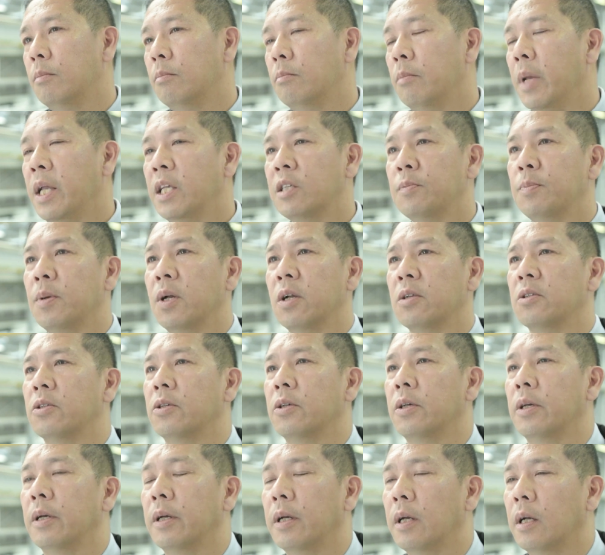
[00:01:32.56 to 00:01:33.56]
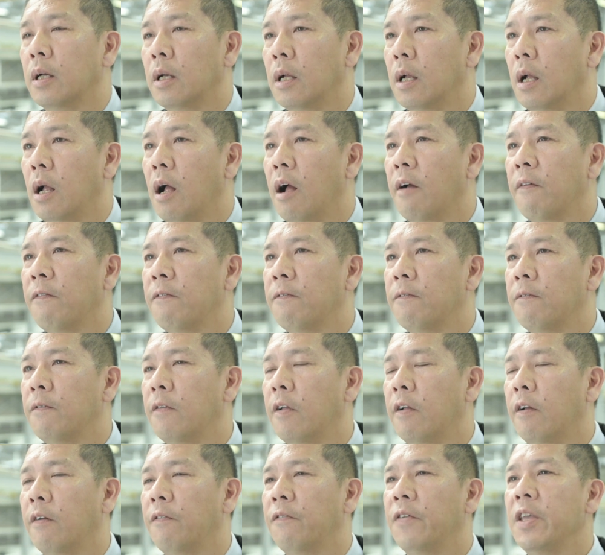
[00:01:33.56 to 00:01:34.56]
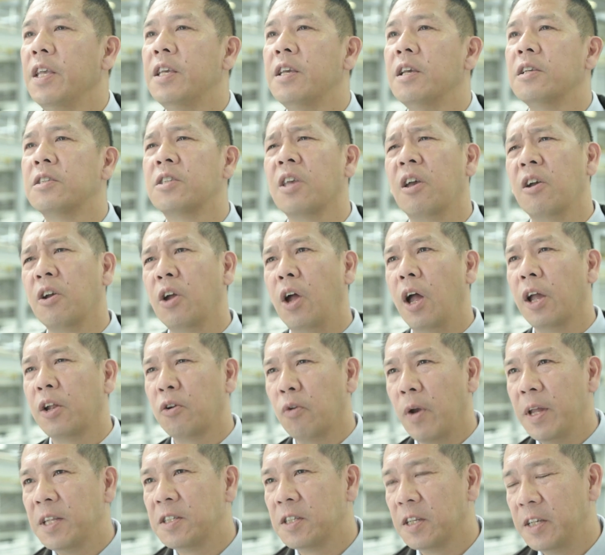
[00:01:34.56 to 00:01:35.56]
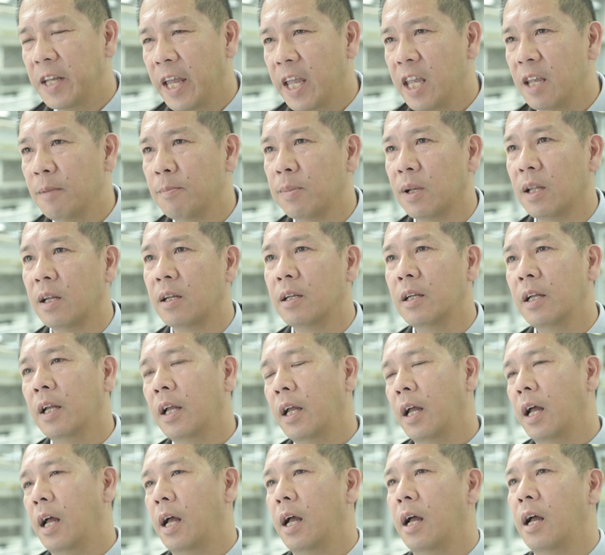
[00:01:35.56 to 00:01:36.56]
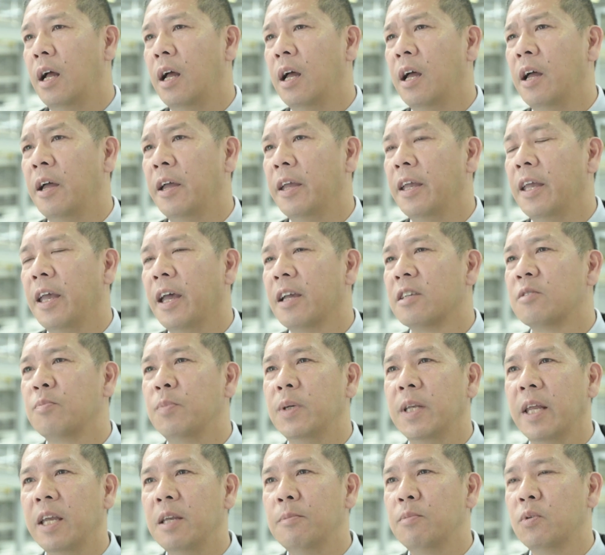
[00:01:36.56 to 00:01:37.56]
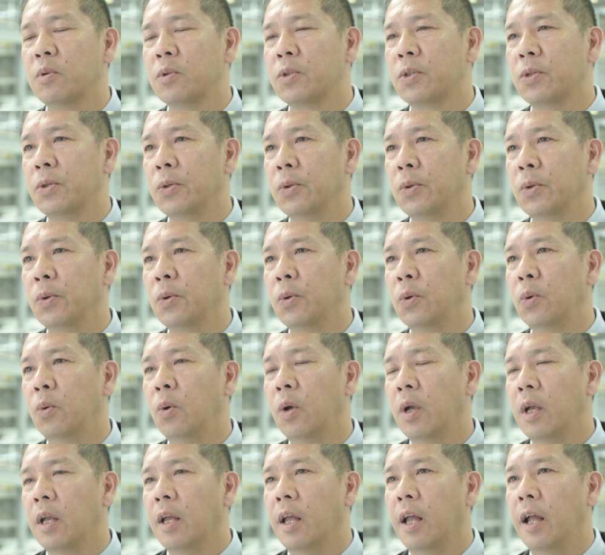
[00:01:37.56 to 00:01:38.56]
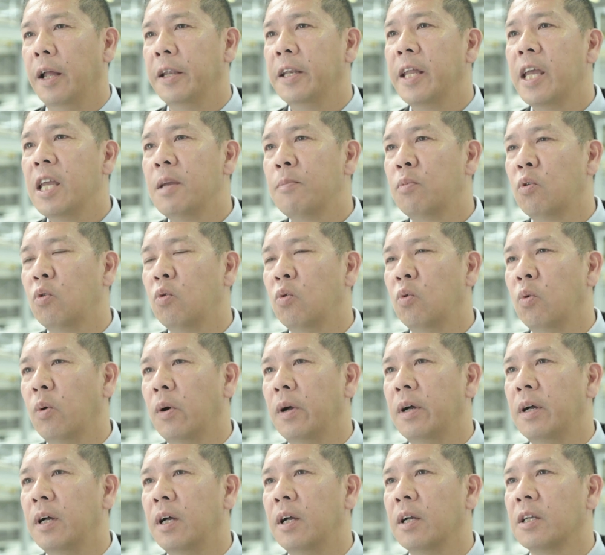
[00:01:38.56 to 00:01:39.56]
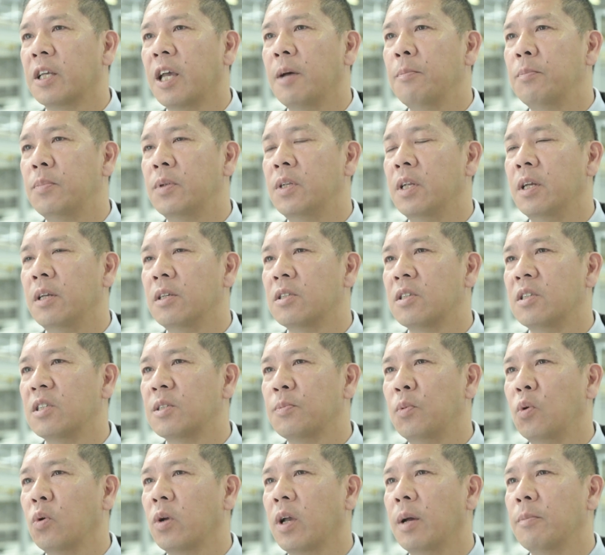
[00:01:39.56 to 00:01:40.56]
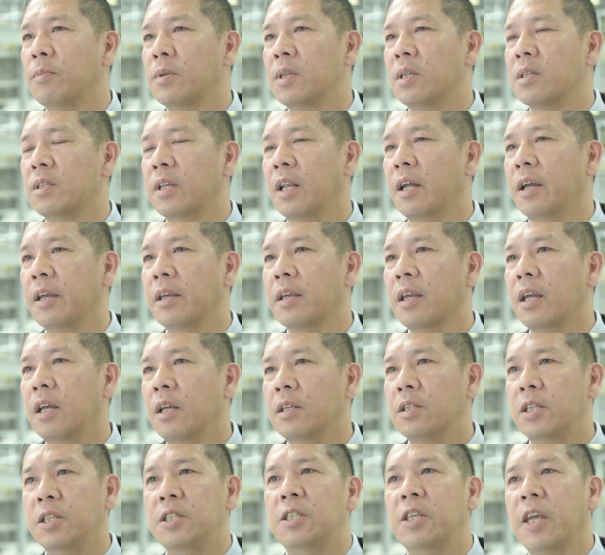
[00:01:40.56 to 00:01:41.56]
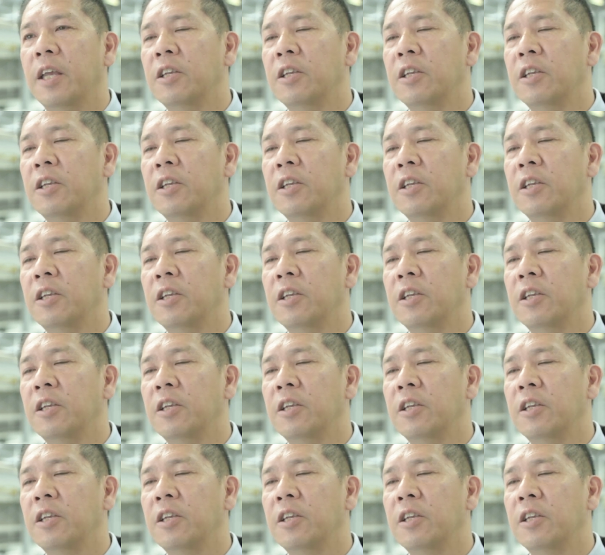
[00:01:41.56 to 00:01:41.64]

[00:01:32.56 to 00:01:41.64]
Made Smarter, I think, is a great enabler. It has been able to enable companies and small companies like DT